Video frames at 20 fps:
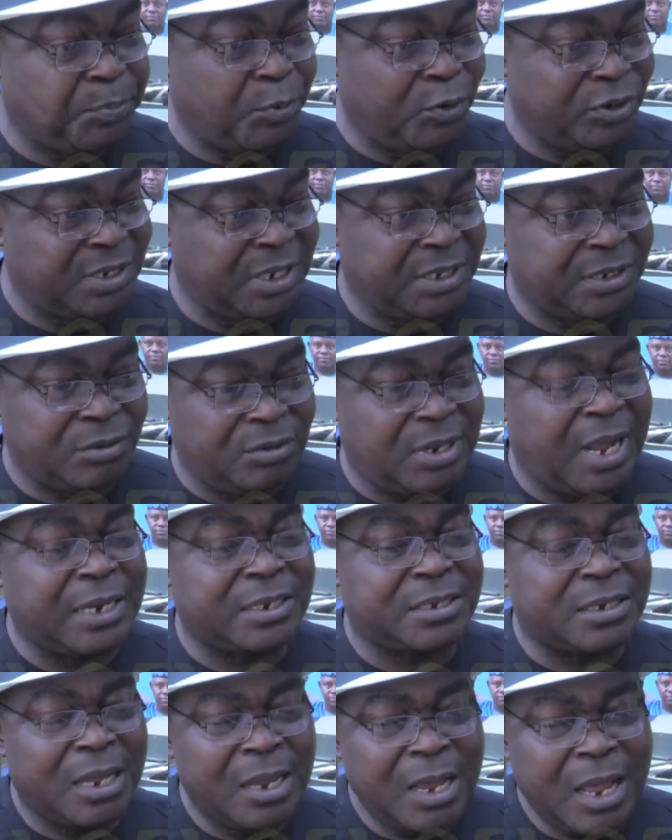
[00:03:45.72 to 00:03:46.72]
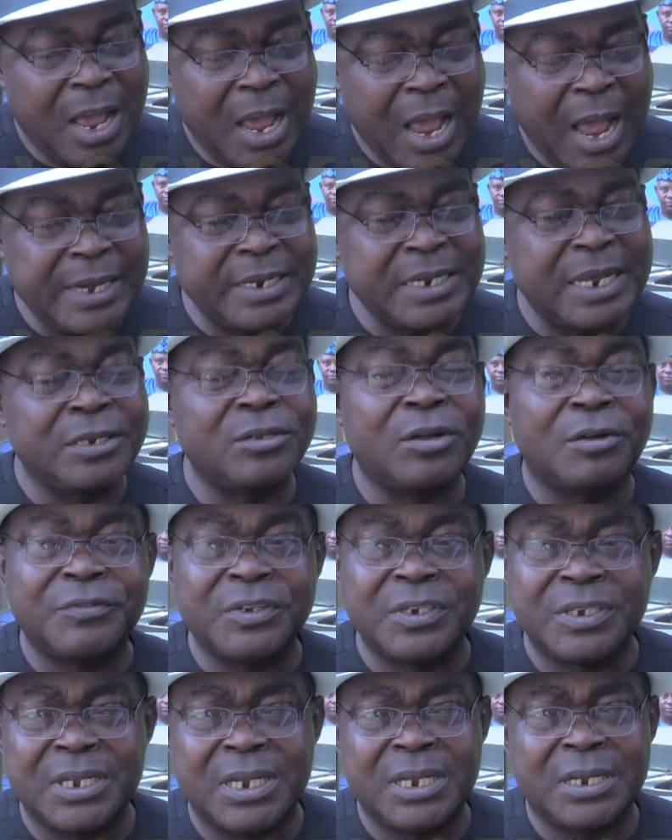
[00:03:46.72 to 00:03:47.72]
process, so that at the end of
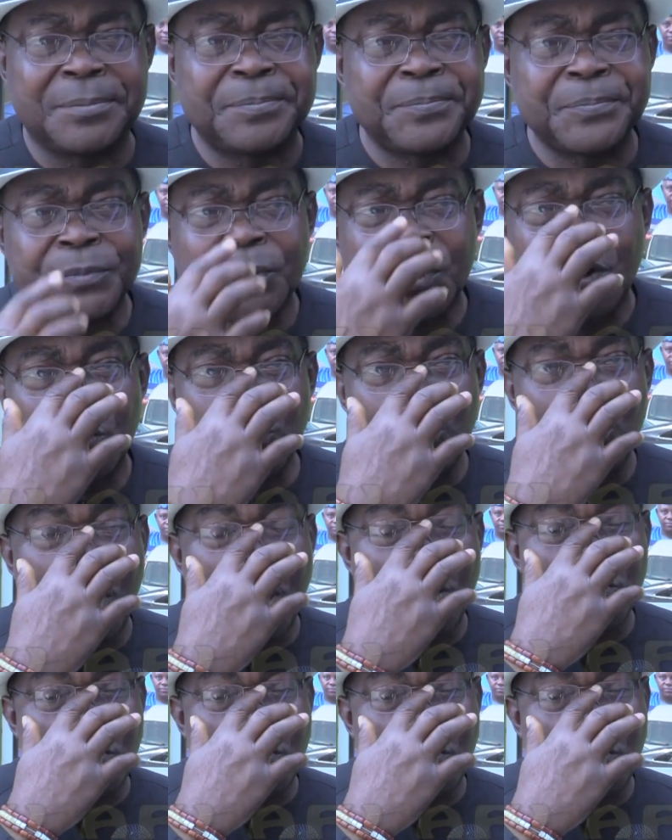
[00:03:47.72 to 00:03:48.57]
the day, we all